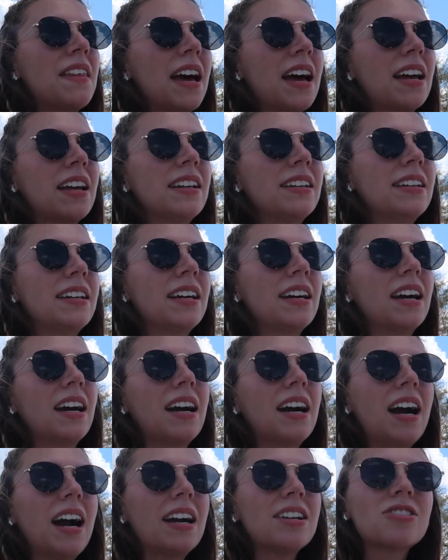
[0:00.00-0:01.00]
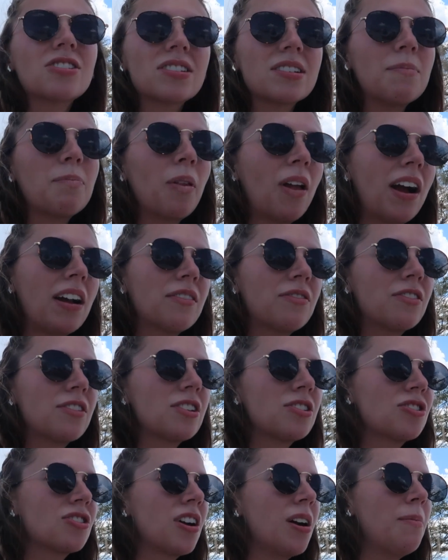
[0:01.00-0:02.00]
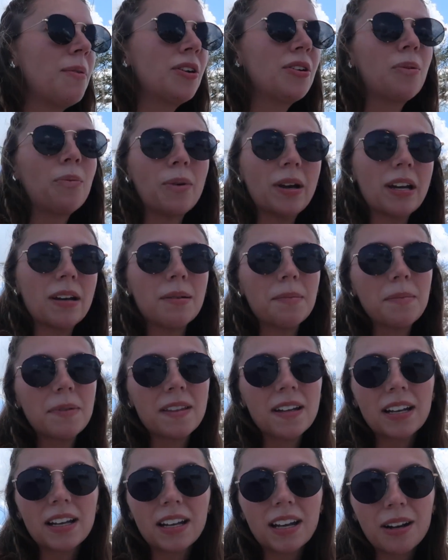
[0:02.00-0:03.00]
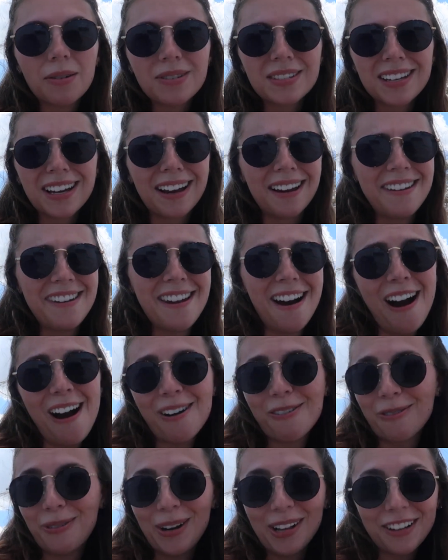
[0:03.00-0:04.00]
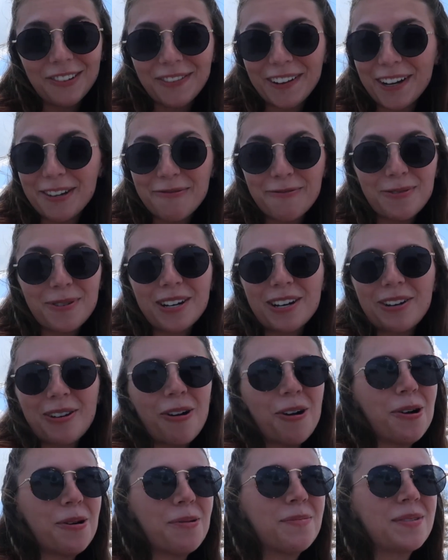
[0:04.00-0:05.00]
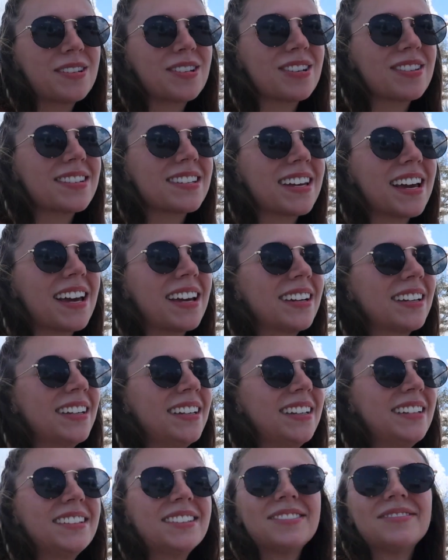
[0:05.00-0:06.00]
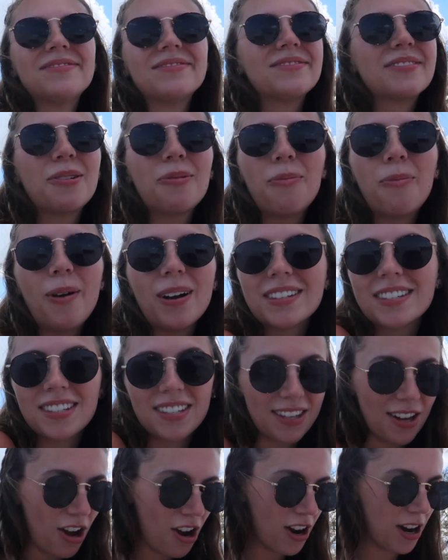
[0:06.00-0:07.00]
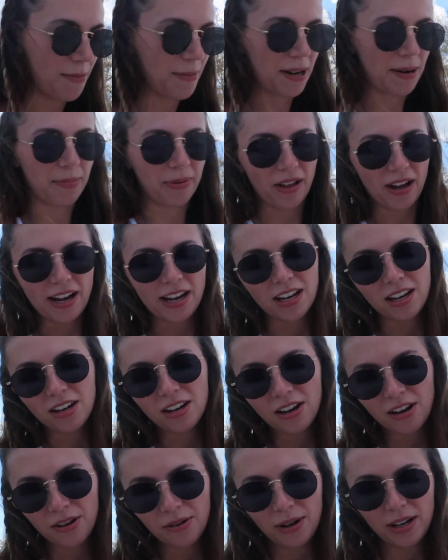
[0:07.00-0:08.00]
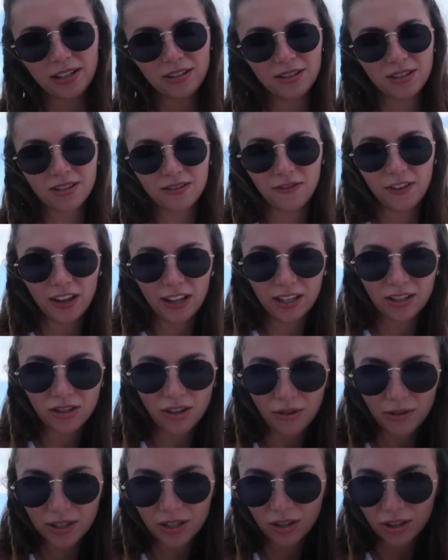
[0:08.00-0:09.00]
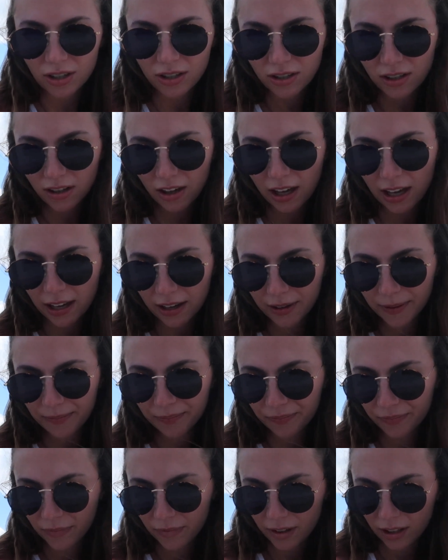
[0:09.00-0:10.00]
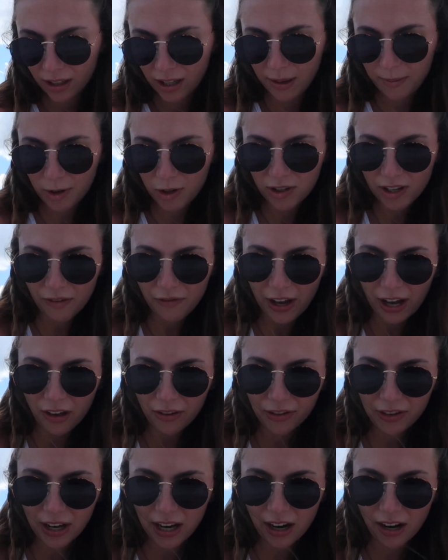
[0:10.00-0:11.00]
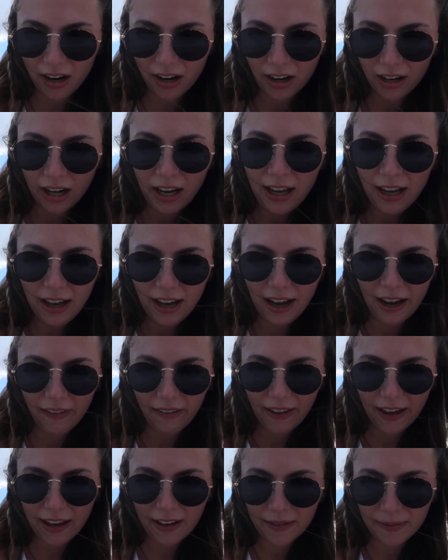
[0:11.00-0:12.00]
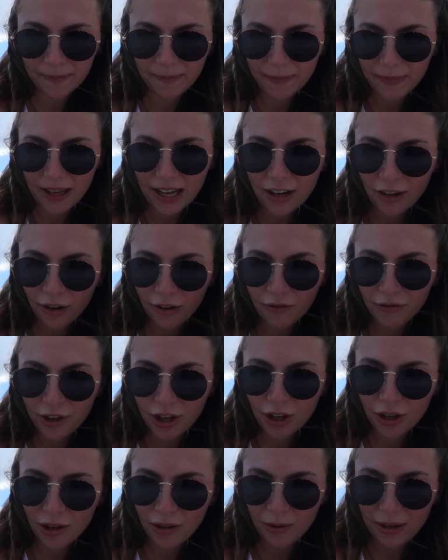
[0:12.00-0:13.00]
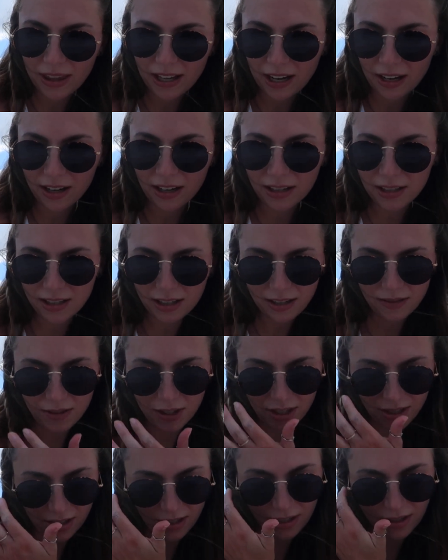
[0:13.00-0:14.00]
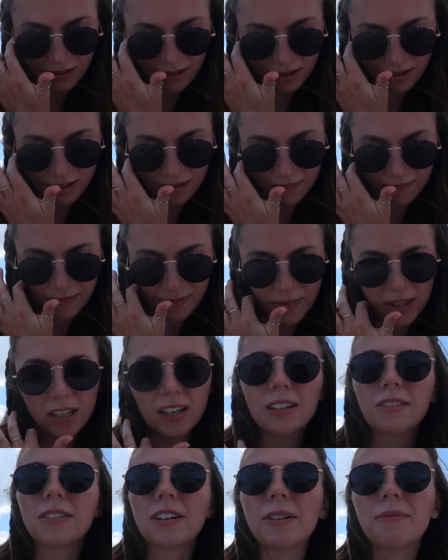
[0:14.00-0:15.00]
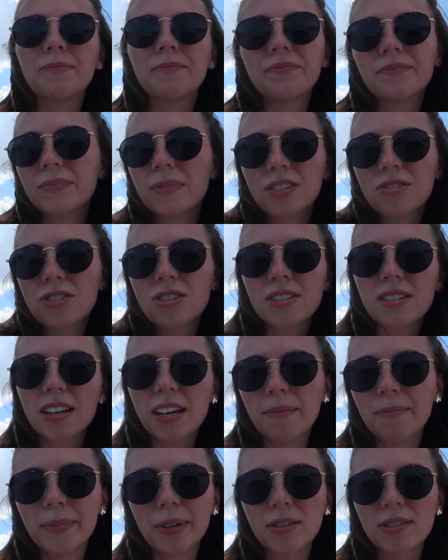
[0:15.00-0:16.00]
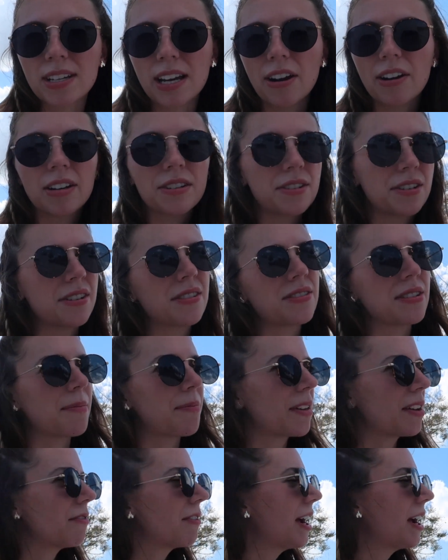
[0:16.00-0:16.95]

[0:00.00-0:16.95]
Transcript: then I just applied for this job on a whim, thinking I was like not qualified for it at all, but just like, what's the harm in applying, you know? I just feel like it's always good to like keep yourself out there and like interview and that kind of stuff just because I don't know. It's just like builds character or something,